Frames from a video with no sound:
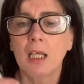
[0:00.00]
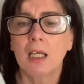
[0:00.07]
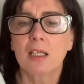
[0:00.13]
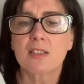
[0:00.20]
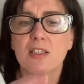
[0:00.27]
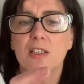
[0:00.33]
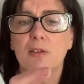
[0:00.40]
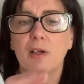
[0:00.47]

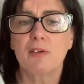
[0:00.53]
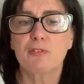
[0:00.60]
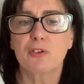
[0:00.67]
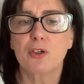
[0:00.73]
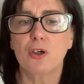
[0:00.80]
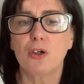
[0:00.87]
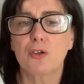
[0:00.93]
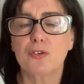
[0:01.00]
So I've
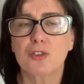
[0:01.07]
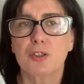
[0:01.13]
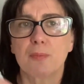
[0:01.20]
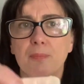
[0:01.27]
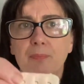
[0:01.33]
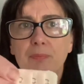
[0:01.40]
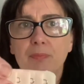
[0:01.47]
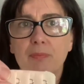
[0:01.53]
got
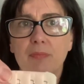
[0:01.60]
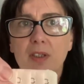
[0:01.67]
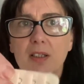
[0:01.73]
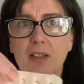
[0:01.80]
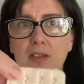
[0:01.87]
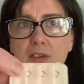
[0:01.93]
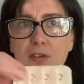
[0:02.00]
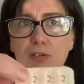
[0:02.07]

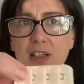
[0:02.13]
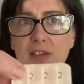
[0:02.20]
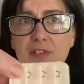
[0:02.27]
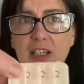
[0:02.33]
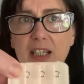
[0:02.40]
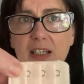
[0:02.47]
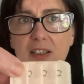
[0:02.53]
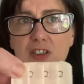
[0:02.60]
3 of
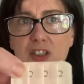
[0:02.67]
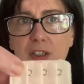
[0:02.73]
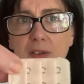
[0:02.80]
each.